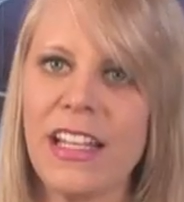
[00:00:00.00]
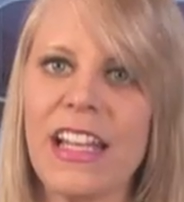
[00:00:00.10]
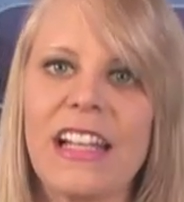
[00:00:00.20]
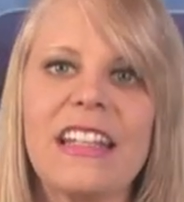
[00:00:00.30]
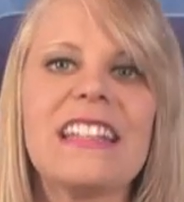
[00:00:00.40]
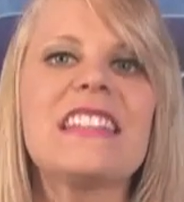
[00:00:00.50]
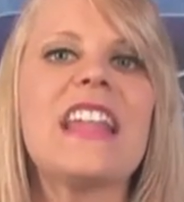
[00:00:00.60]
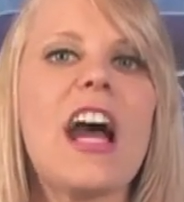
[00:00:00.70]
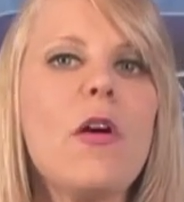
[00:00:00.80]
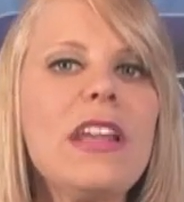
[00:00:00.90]
and it's
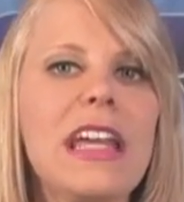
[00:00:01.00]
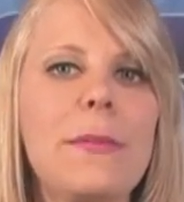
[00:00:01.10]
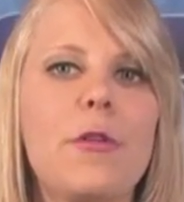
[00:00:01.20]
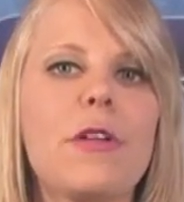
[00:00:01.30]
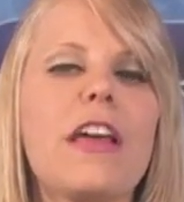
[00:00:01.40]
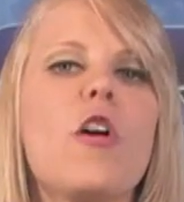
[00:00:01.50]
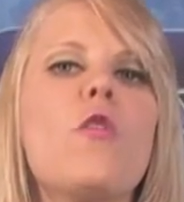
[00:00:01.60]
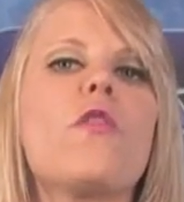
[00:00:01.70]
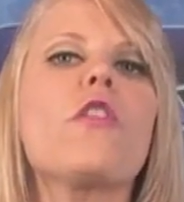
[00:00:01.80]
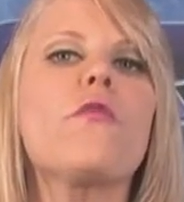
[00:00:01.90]
now enabled at
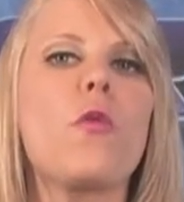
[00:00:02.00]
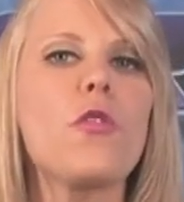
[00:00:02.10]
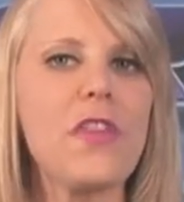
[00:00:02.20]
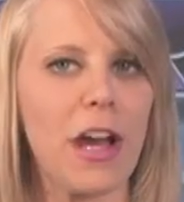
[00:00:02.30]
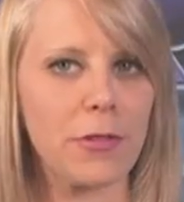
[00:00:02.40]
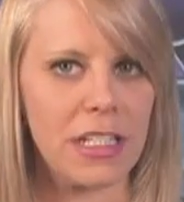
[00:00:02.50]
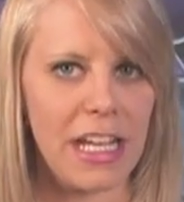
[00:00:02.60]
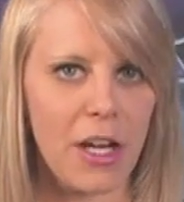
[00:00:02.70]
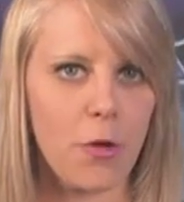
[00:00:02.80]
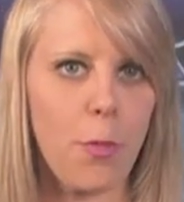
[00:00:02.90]
over 4,000
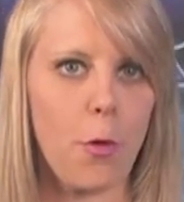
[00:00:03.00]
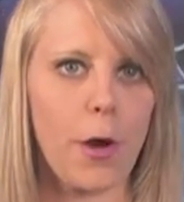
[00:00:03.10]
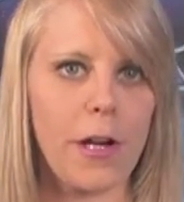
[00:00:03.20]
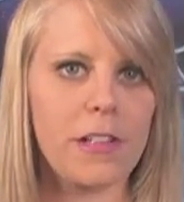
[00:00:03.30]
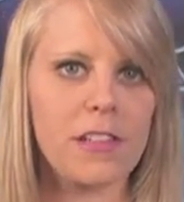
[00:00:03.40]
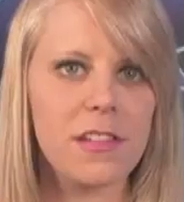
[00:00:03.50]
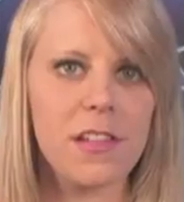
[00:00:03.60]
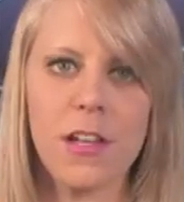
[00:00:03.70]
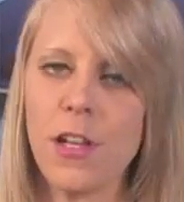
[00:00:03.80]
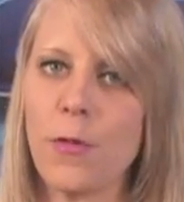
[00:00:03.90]
airports.
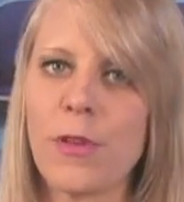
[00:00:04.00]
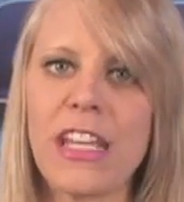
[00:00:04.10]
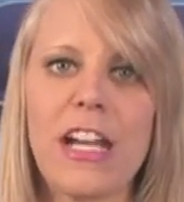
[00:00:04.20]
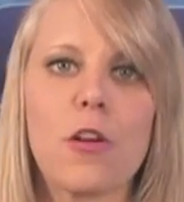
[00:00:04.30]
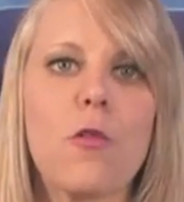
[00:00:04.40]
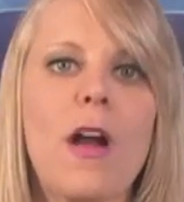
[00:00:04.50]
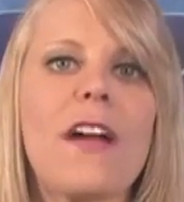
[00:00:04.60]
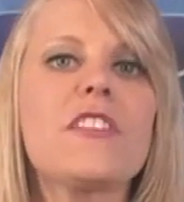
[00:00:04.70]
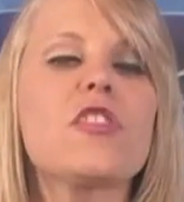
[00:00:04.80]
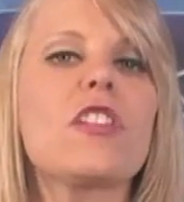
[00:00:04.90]
When the
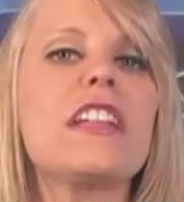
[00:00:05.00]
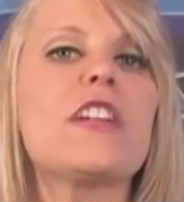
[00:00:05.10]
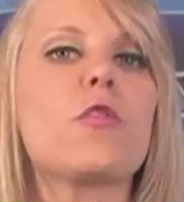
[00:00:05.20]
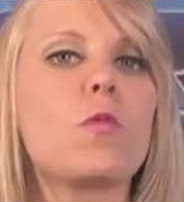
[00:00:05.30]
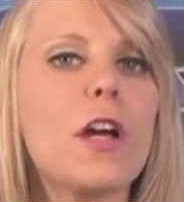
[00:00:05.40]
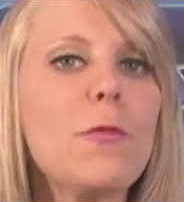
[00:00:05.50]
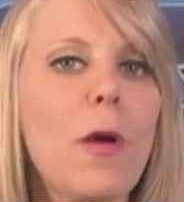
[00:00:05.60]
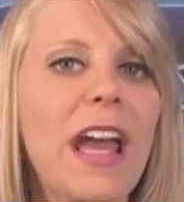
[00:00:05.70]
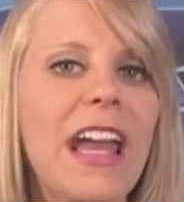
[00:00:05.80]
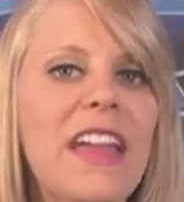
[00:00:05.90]
aircraft is on a near
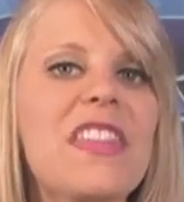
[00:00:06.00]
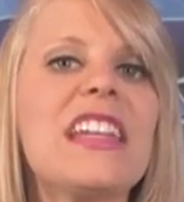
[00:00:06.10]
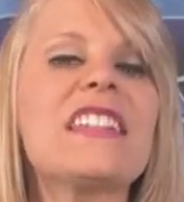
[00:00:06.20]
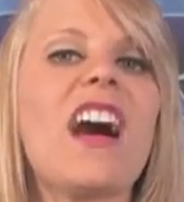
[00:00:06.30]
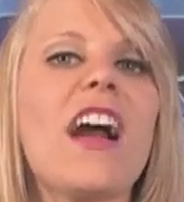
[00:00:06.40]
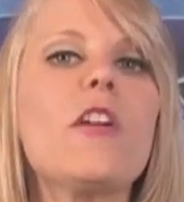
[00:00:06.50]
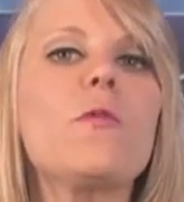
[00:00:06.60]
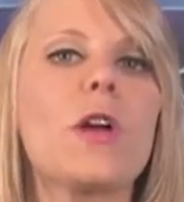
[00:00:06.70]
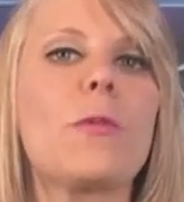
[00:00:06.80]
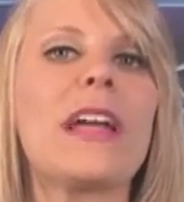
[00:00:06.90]
runway, the entire
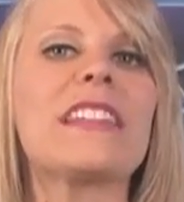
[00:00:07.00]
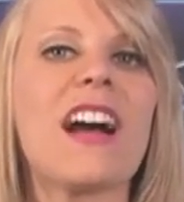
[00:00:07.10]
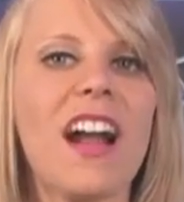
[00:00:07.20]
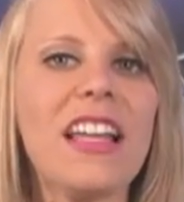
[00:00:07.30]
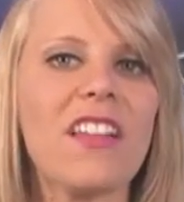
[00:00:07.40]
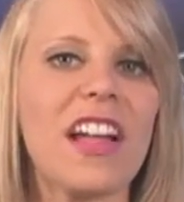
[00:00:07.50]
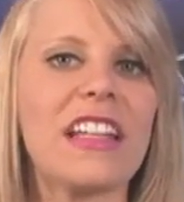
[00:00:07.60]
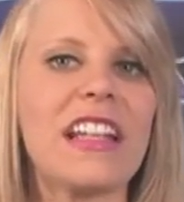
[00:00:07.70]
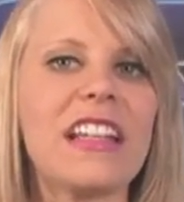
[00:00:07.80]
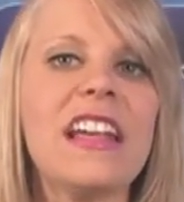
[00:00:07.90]
runway is
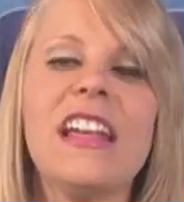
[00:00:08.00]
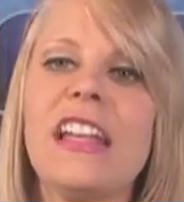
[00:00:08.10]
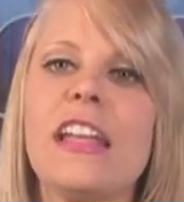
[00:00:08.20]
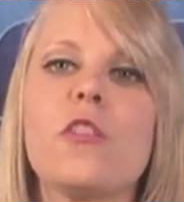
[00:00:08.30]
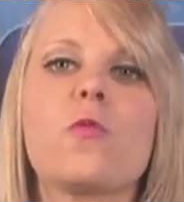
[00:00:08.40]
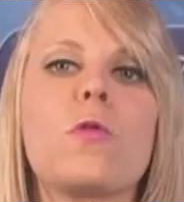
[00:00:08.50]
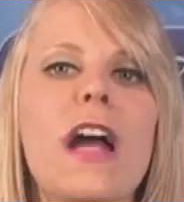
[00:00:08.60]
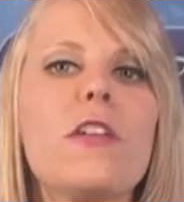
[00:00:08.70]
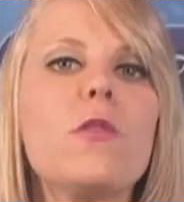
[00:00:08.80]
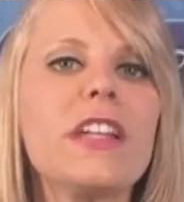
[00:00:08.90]
highlighted in
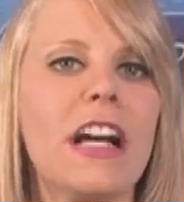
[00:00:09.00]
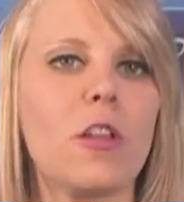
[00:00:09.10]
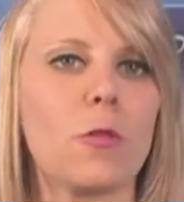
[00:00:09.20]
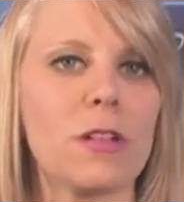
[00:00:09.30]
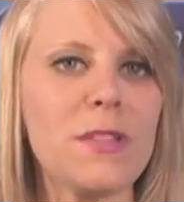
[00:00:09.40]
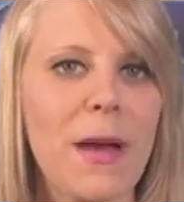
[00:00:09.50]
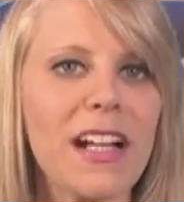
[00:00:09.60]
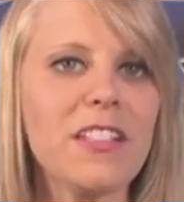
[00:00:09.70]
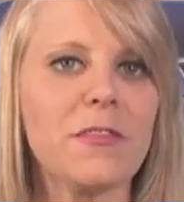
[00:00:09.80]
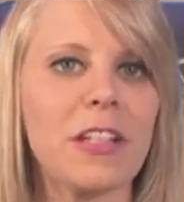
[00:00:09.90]
red or yellow
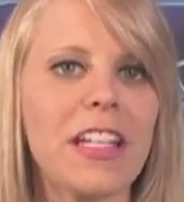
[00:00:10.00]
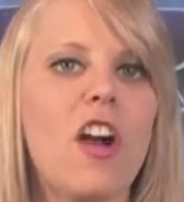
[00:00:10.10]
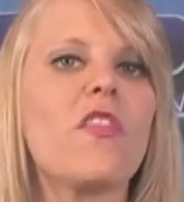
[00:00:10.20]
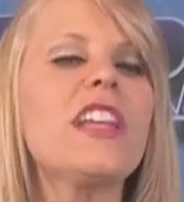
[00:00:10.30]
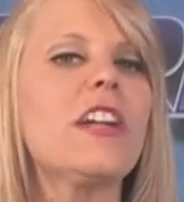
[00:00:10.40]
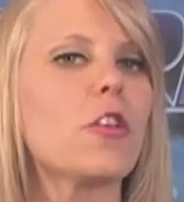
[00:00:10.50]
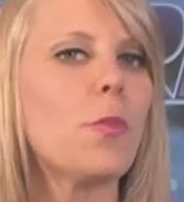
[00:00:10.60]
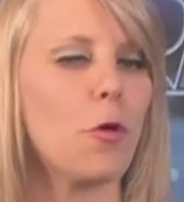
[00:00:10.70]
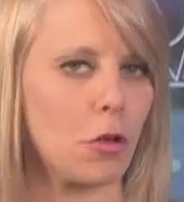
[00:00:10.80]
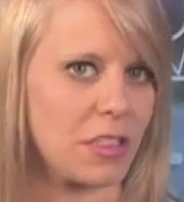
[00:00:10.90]
respectively on the
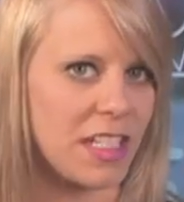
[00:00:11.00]
airport